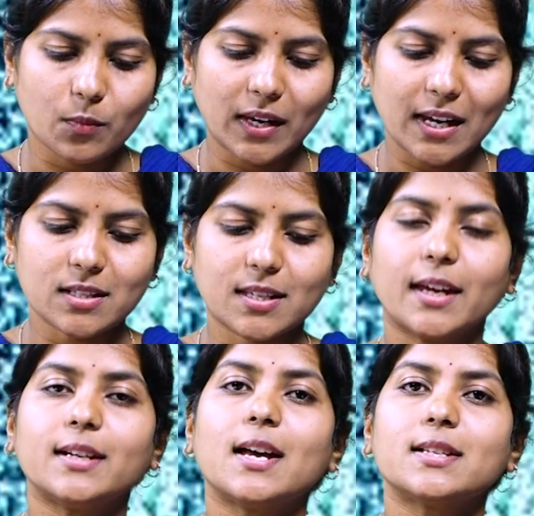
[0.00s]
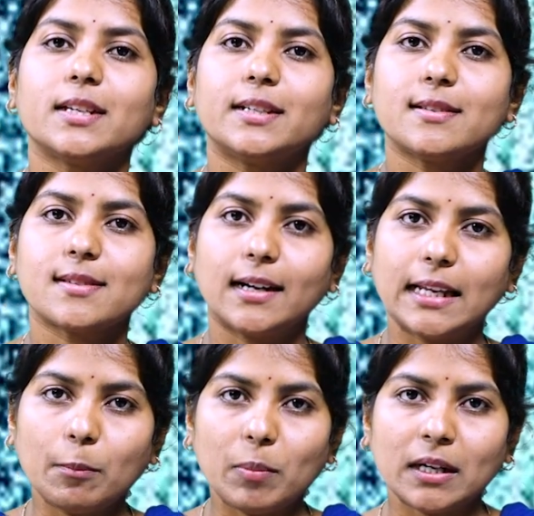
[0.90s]
we can say it as it is a
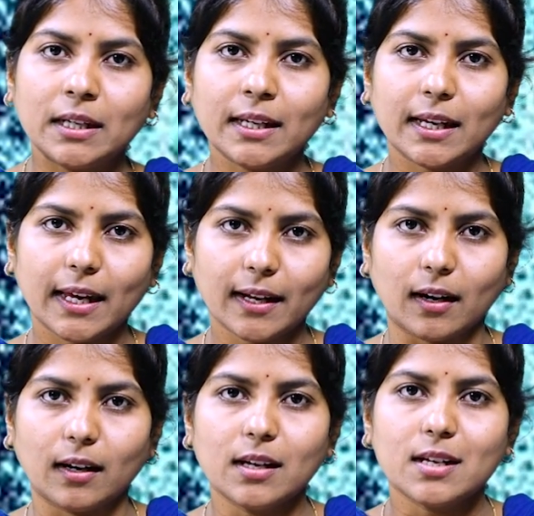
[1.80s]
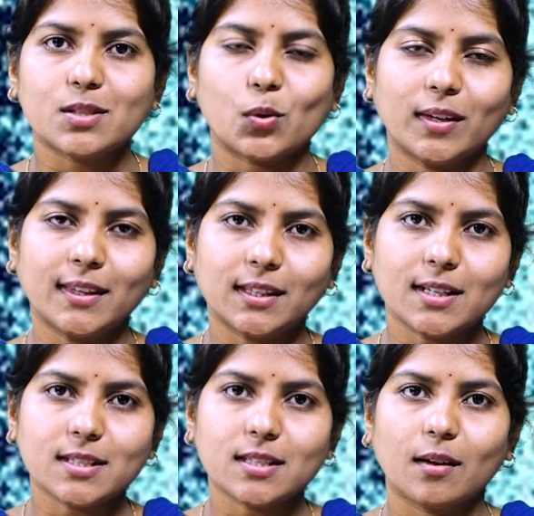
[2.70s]
deep learning era. So in
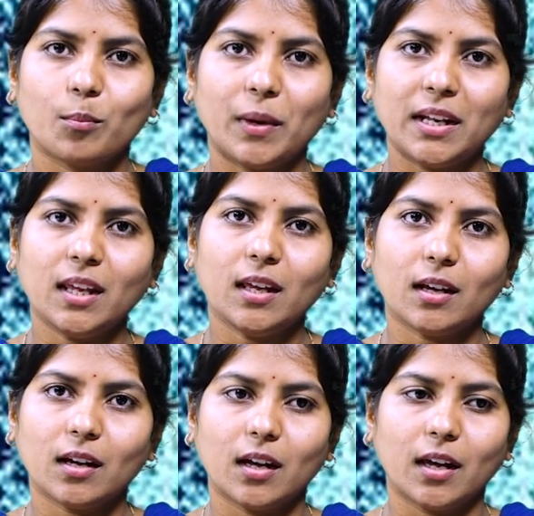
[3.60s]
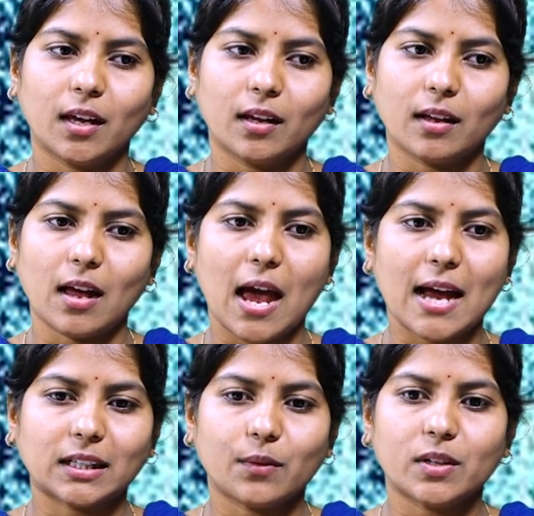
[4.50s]
this many
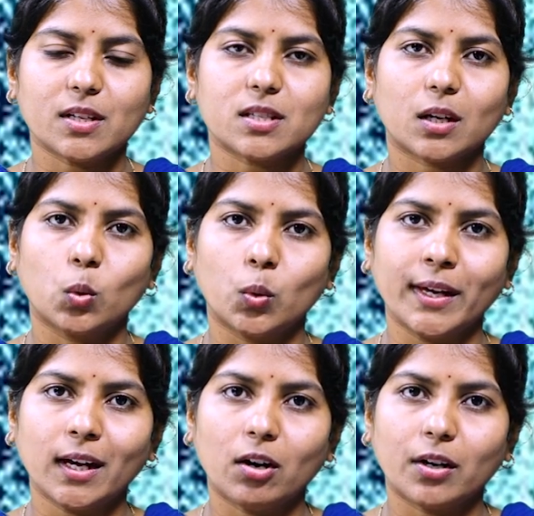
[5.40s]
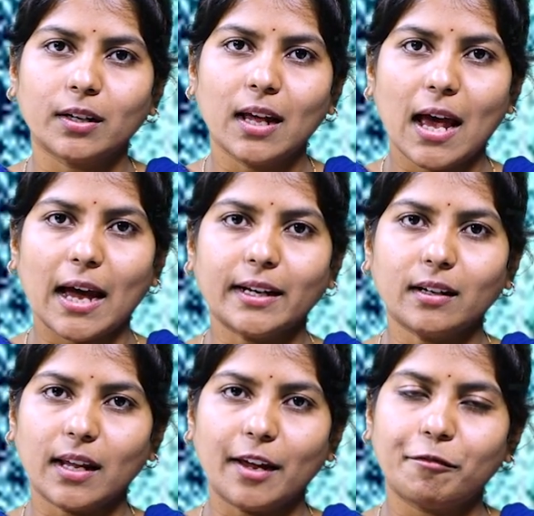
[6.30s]
activities are going on, and
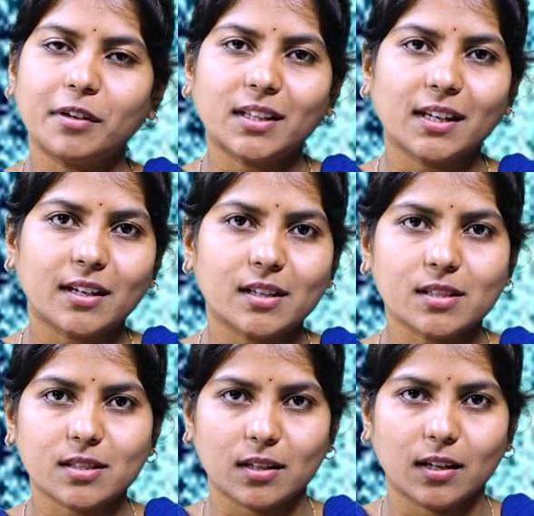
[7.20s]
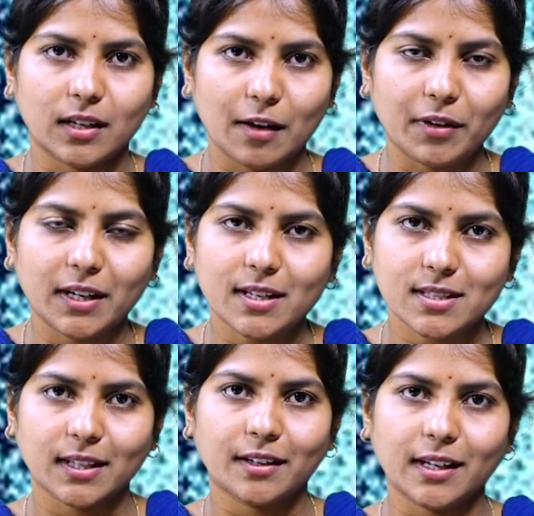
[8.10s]
everything is nowadays
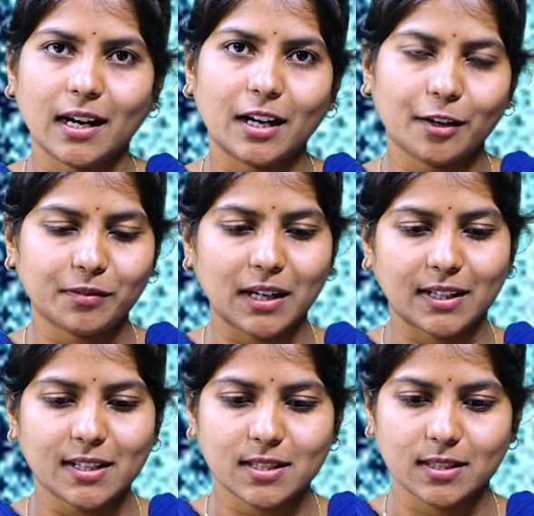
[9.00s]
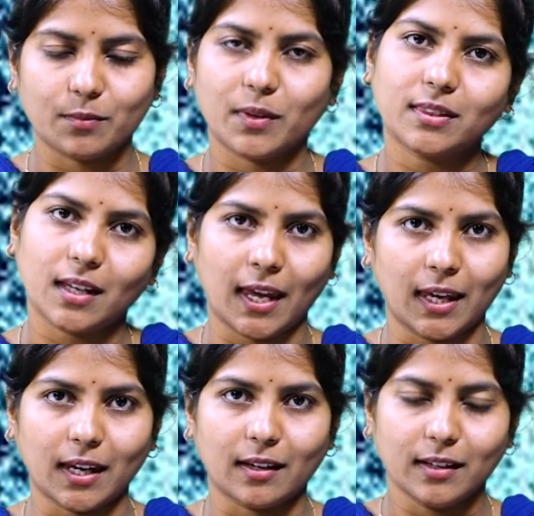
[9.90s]
in real life, that is with AI.